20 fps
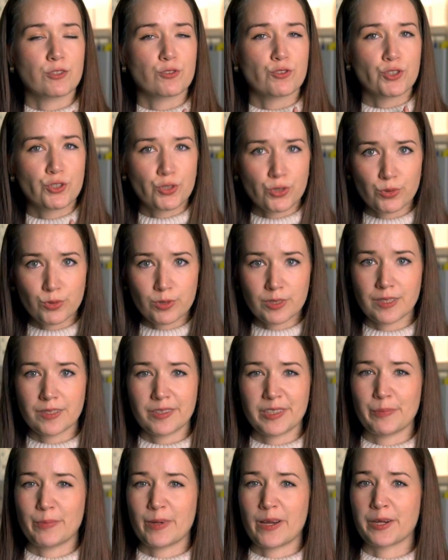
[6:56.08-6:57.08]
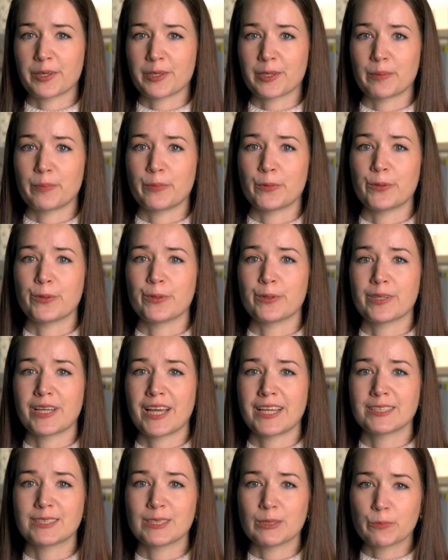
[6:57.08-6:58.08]
truly remarkable
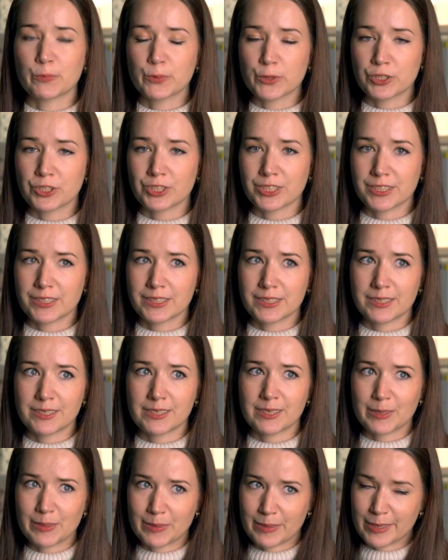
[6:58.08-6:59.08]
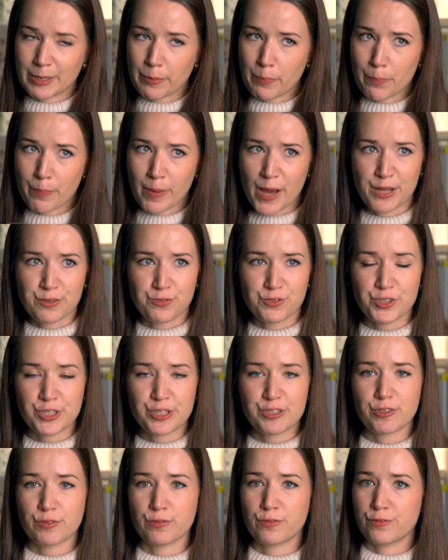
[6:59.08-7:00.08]
as he pushes the
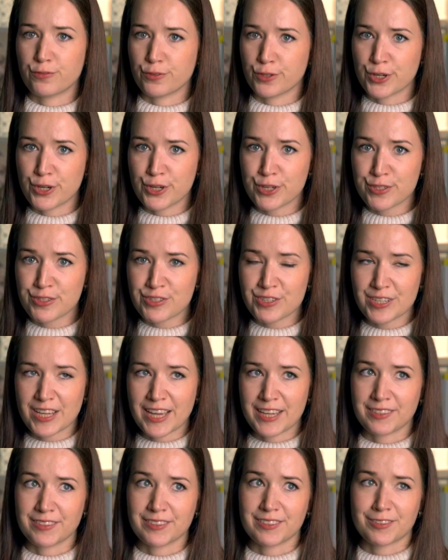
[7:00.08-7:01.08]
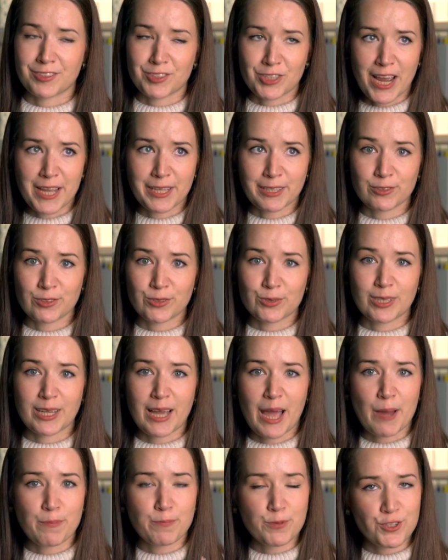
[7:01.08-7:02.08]
boundaries of words and trying to
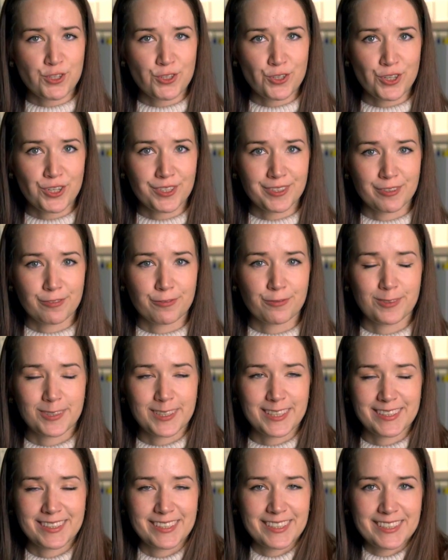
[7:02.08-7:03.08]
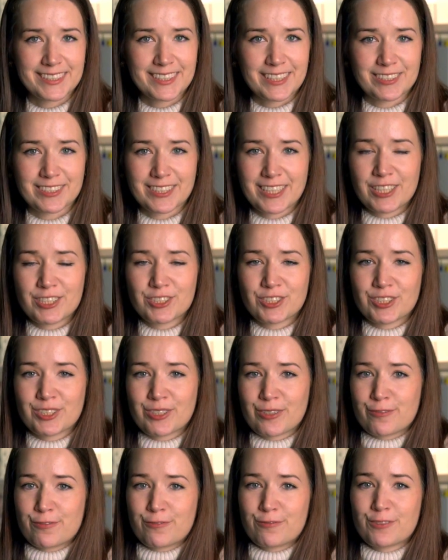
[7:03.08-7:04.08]
capture the fleeting sensation
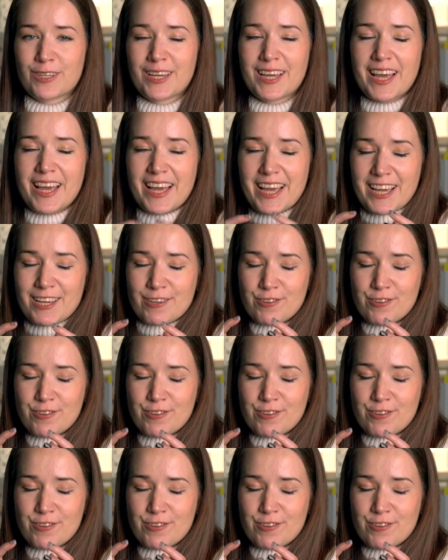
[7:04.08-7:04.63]
of a